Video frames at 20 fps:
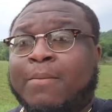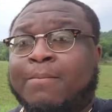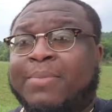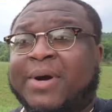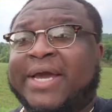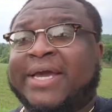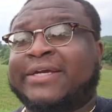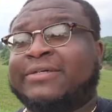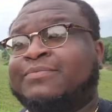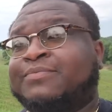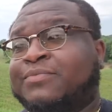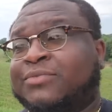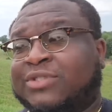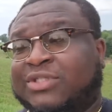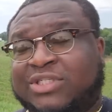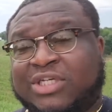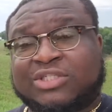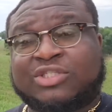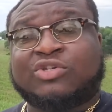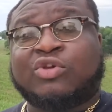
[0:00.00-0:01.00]
But
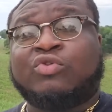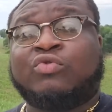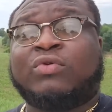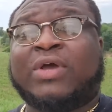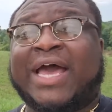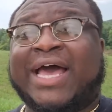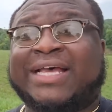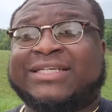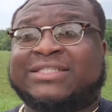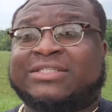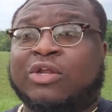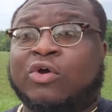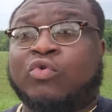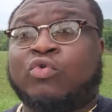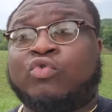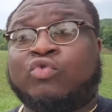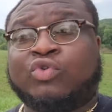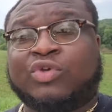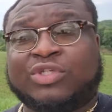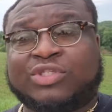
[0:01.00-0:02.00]
just so you guys know
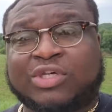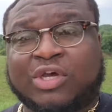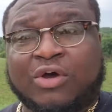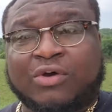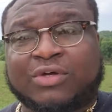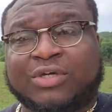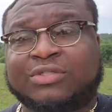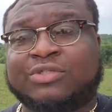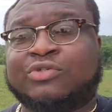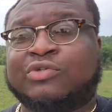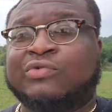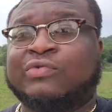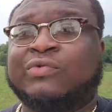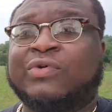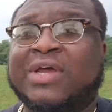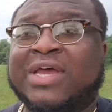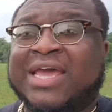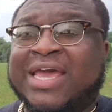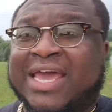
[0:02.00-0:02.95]
who you're talking to